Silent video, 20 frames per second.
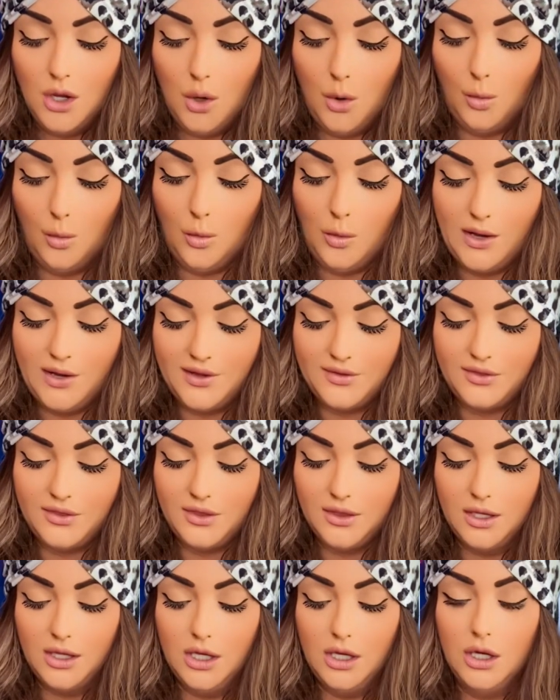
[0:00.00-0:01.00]

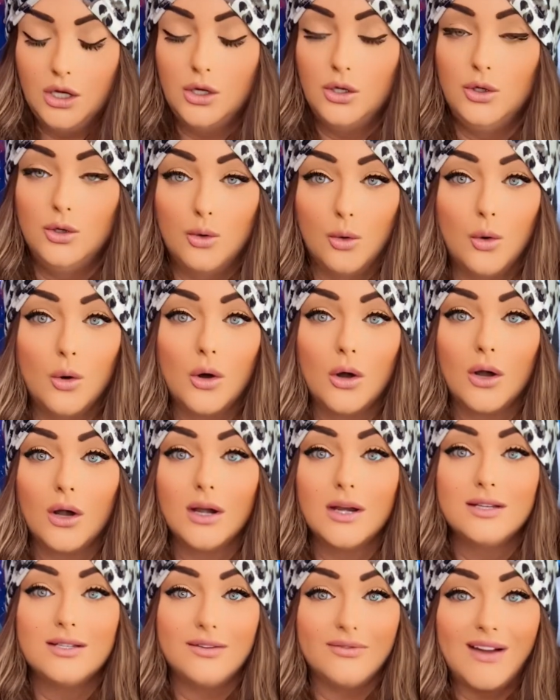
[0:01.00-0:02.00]
with
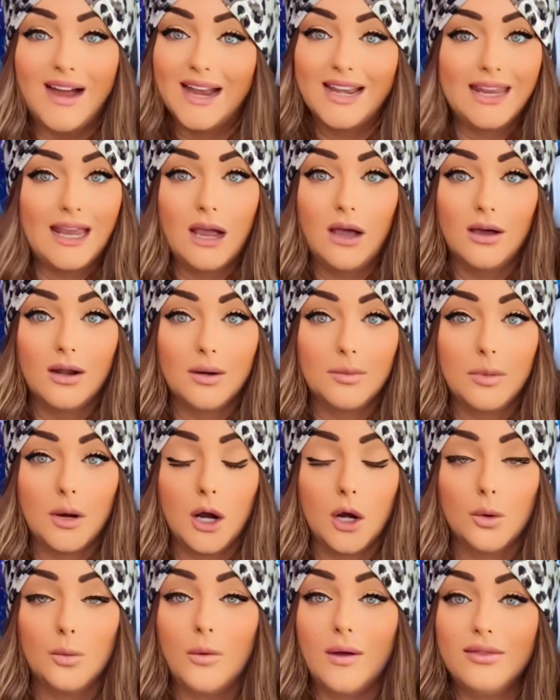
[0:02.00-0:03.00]
your divine
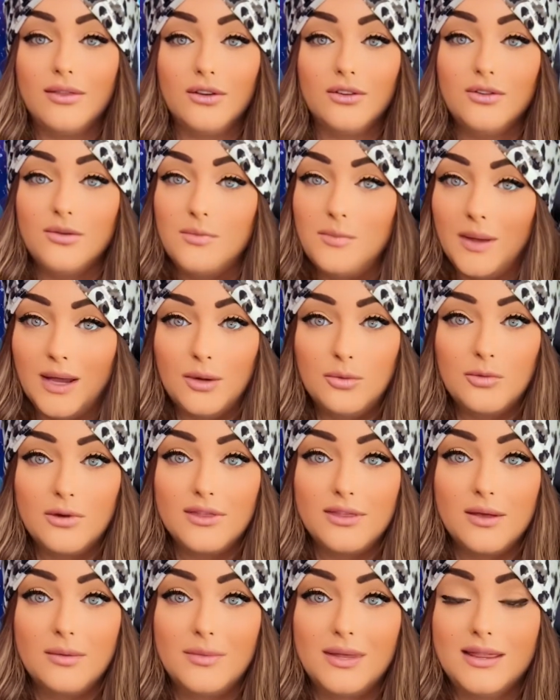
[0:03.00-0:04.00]
counterpart, whether you've been
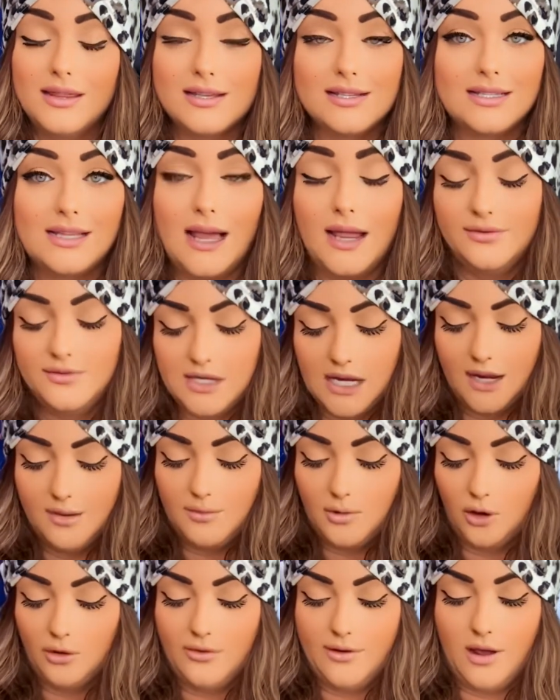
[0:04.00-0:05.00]
with them in this lifetime
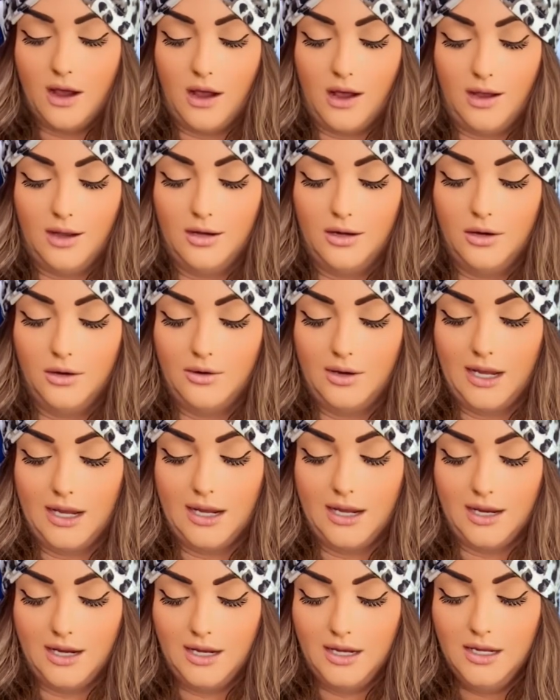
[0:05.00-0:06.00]
or not,
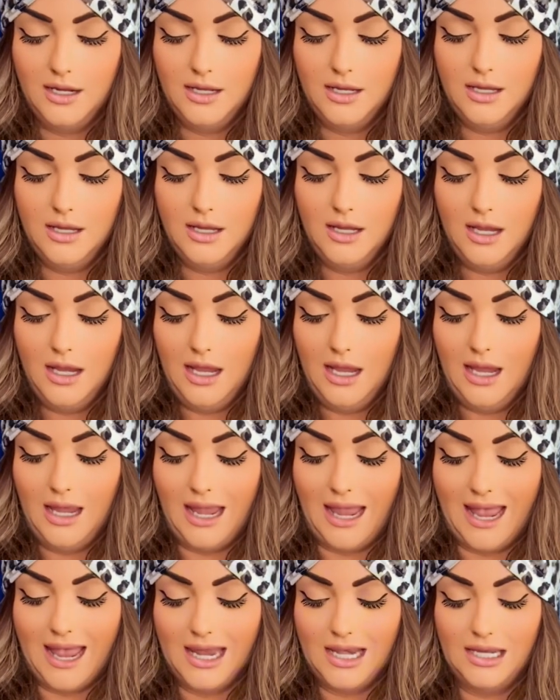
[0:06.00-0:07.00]
okay?
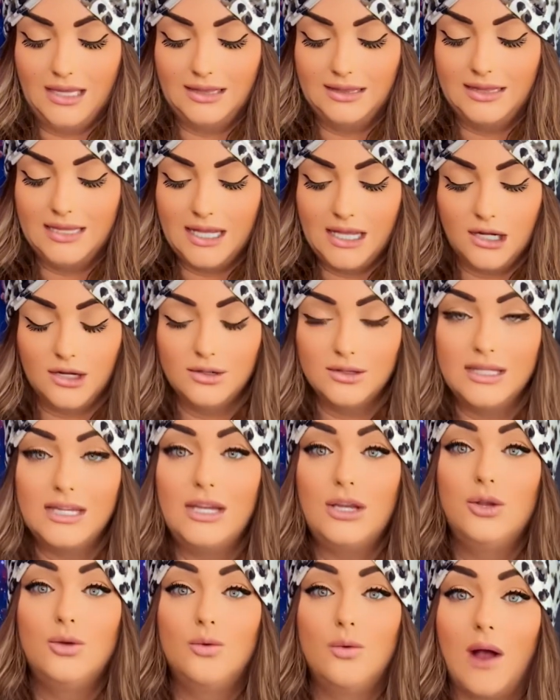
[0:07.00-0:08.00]
And literally,
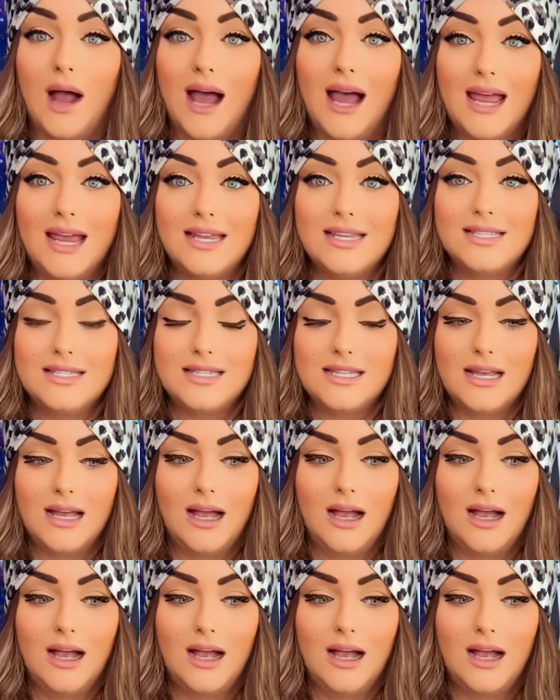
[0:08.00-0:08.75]
you guys,